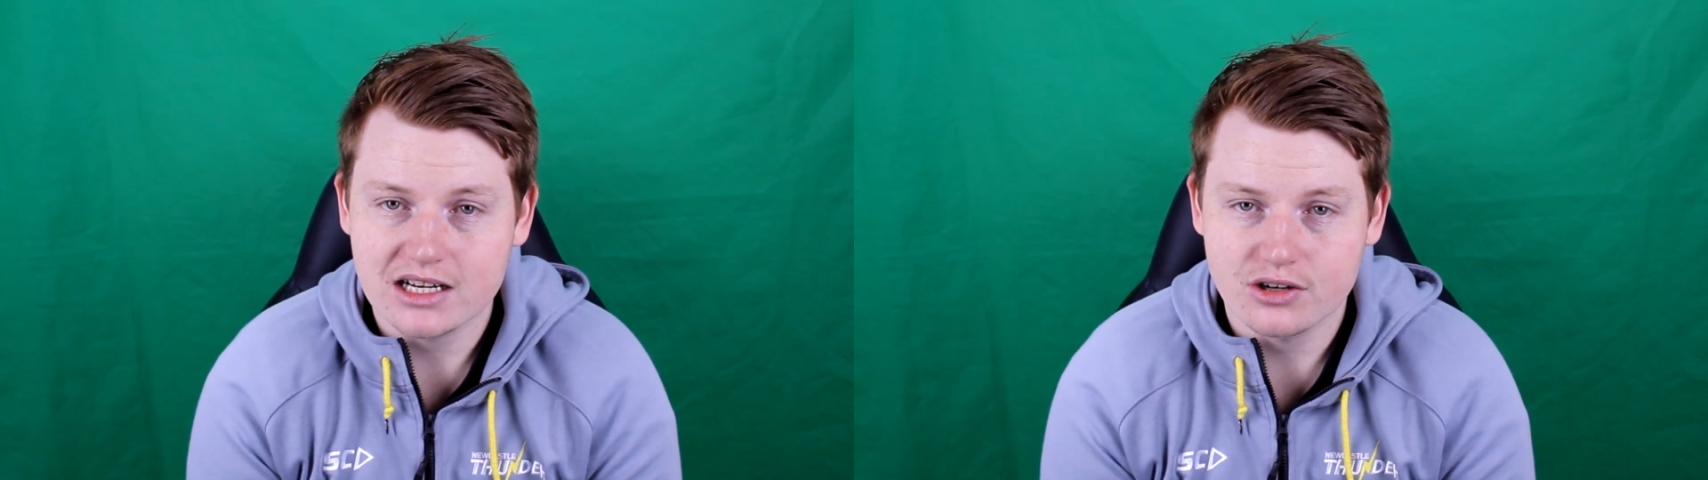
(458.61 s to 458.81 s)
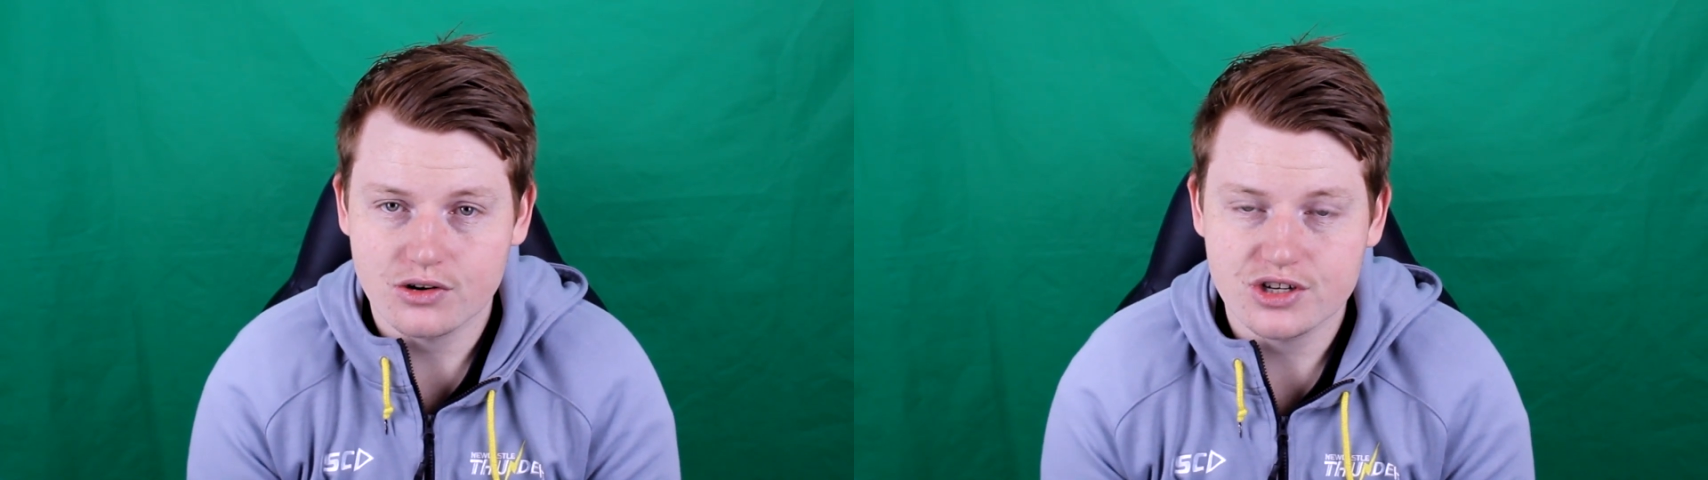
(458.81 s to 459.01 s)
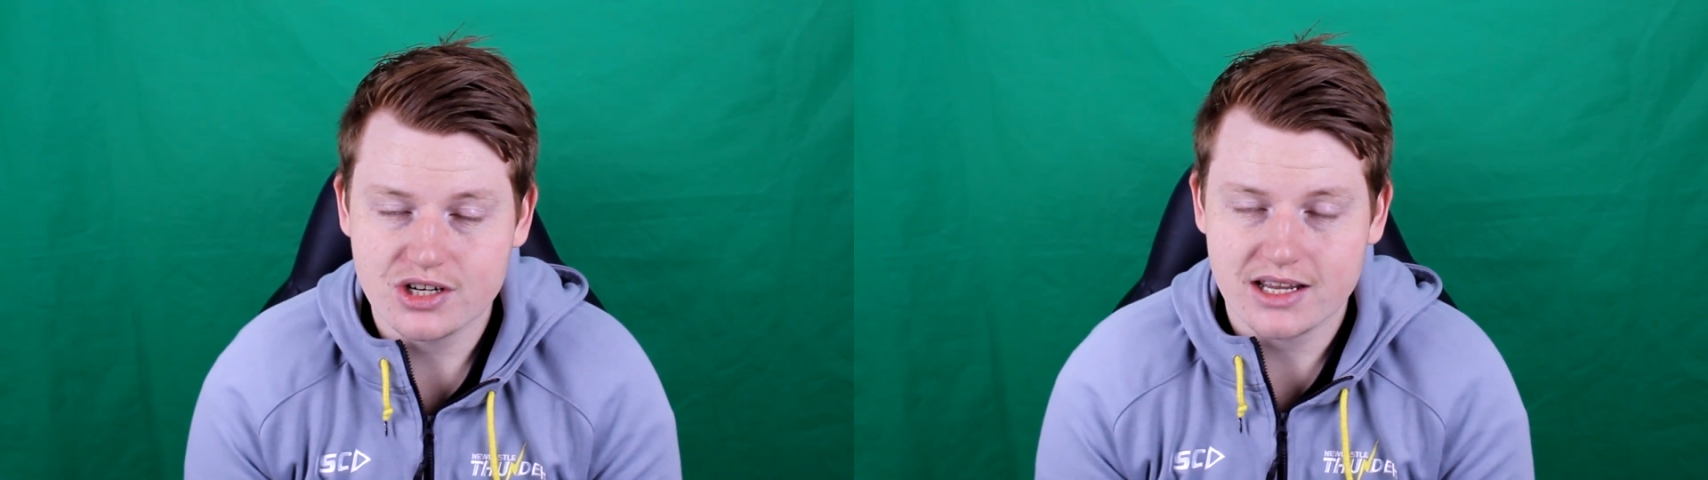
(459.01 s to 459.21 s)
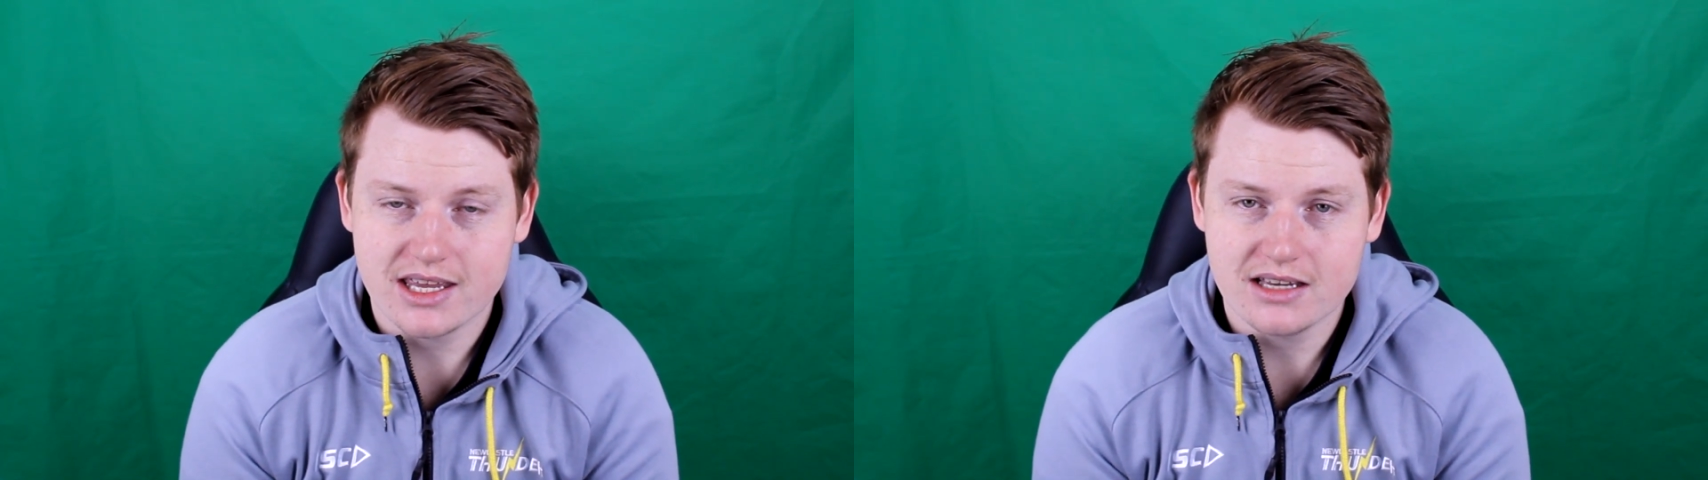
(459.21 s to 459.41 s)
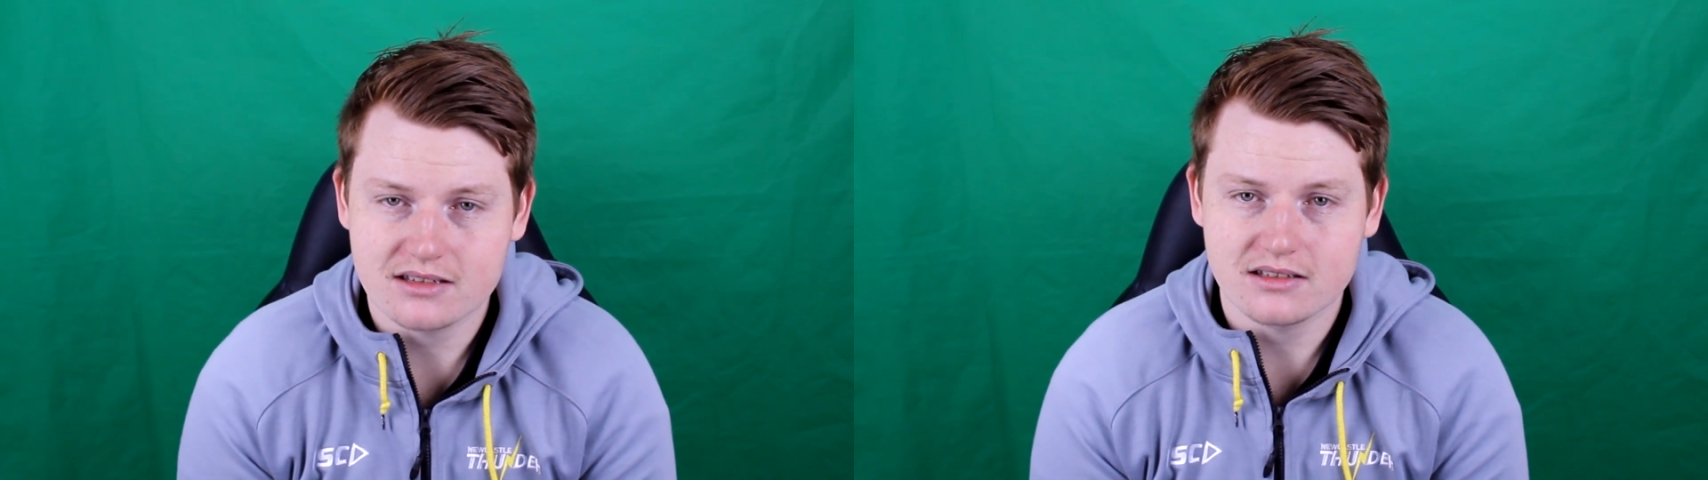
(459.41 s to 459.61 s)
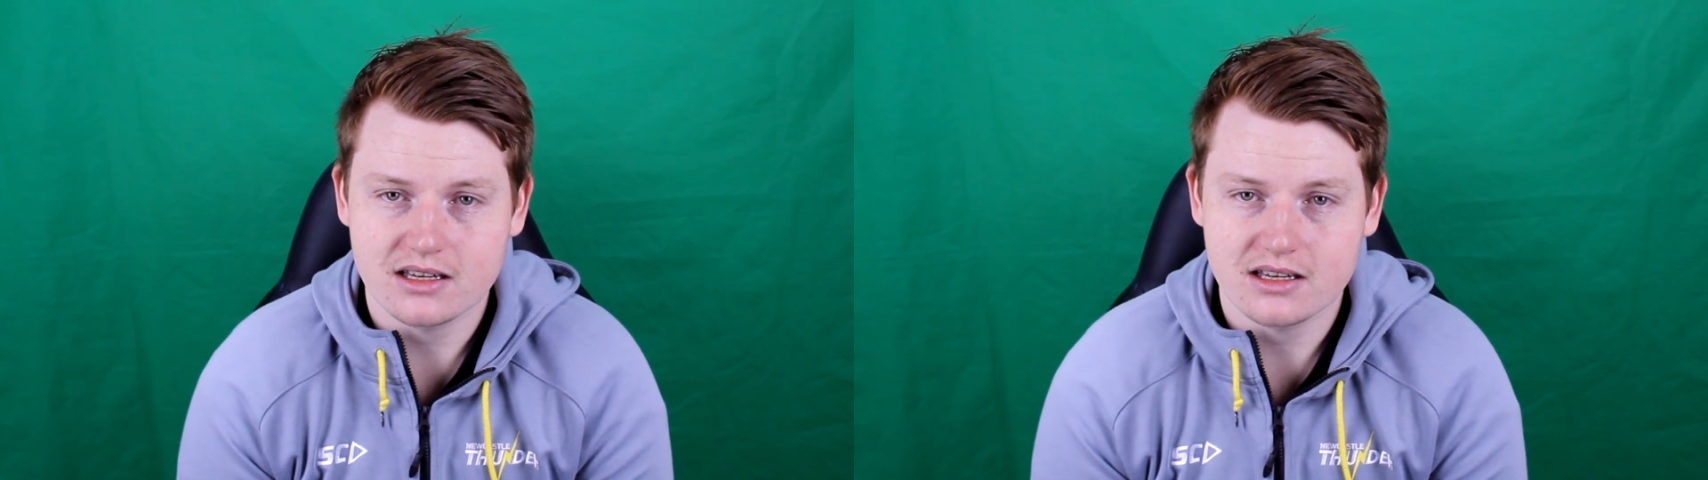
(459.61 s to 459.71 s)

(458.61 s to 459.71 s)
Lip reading: in Origin, I guess.